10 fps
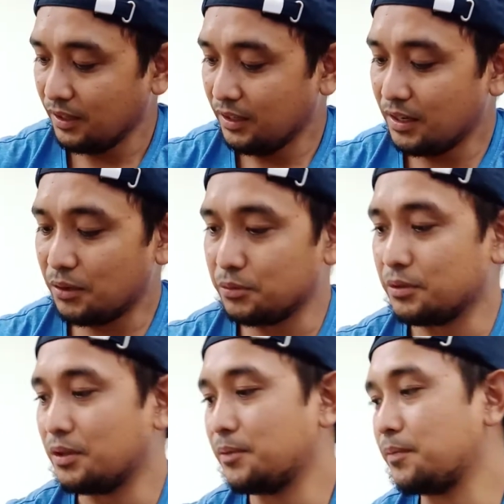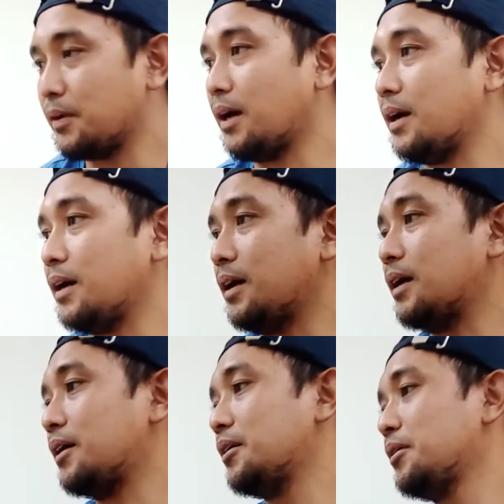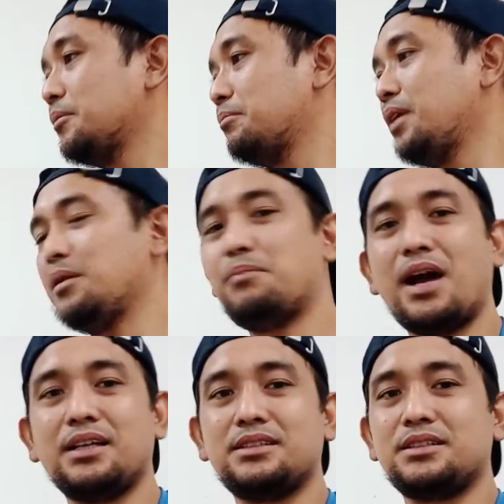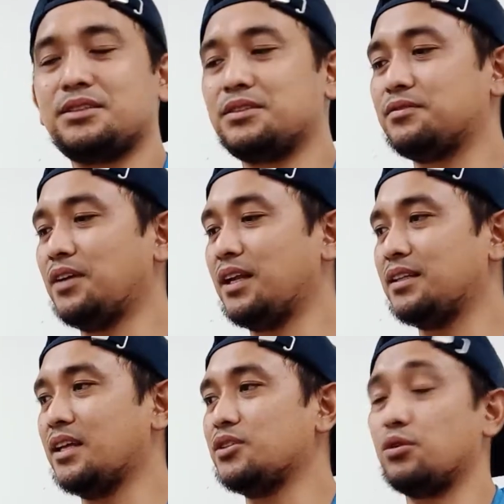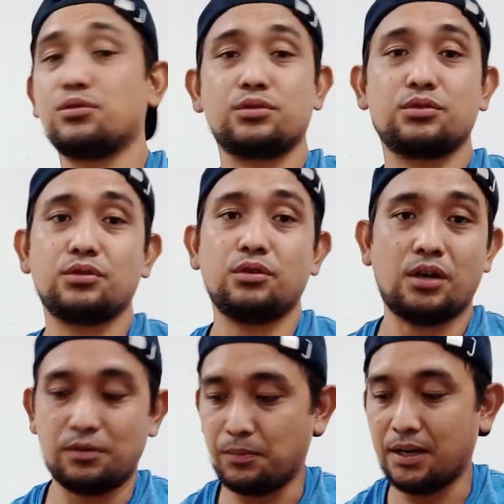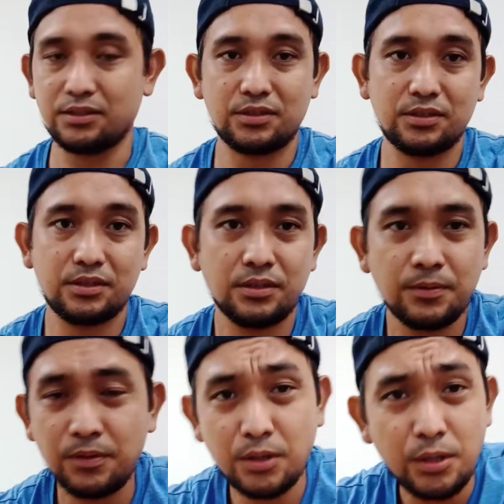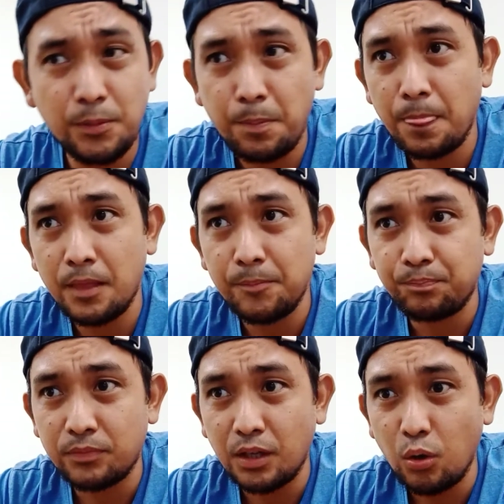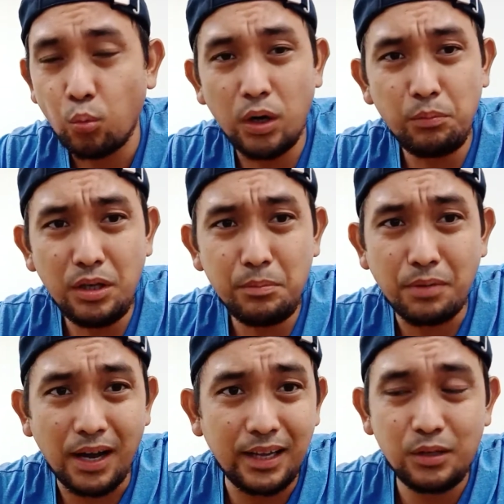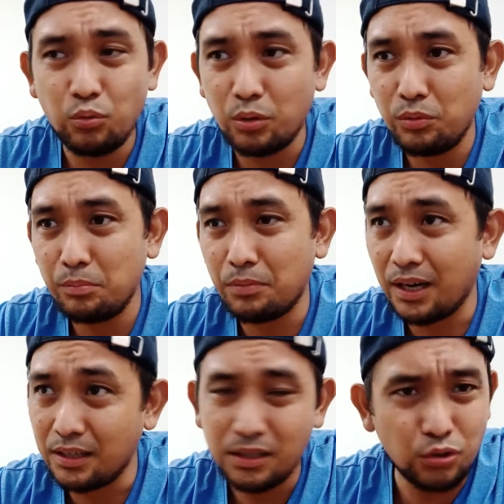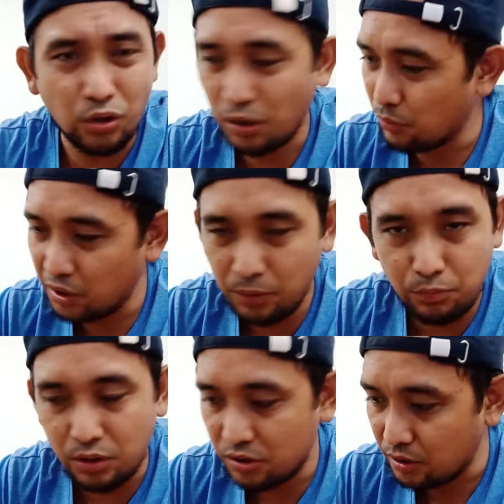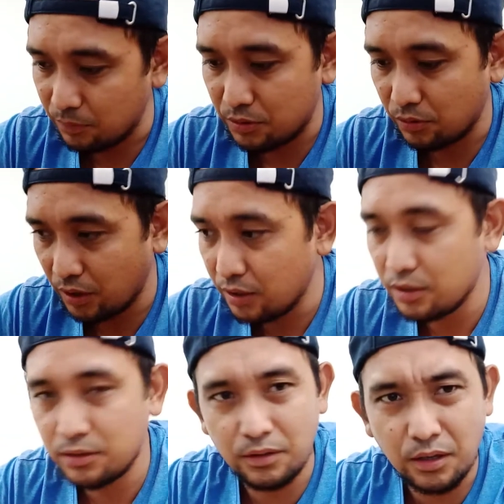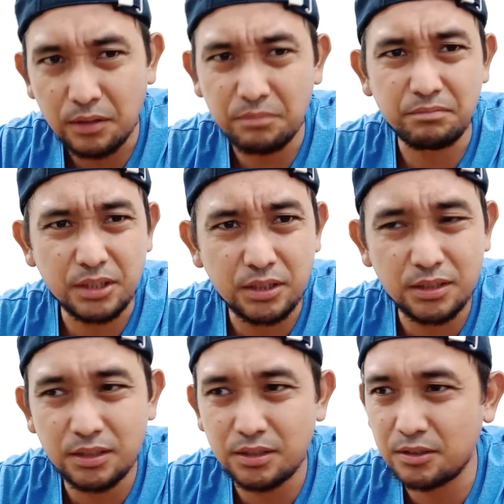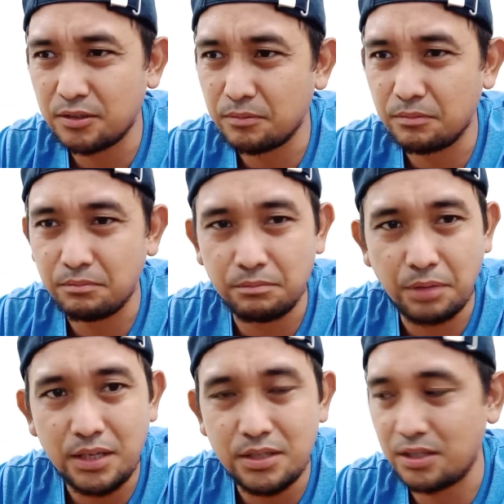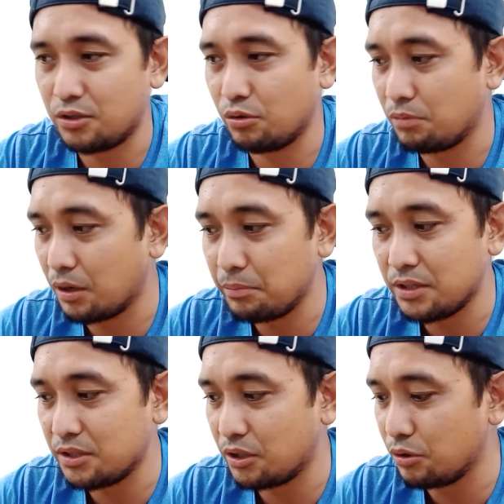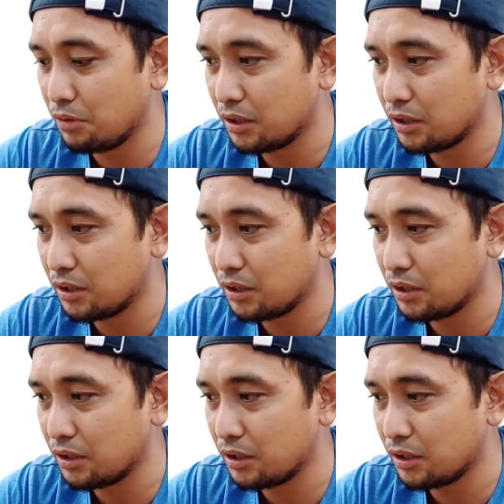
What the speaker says: Now mealybugs is very dangerous on our plants. When we buy, so I will give you these tips, okay? It's basic, sobrang basic yung mga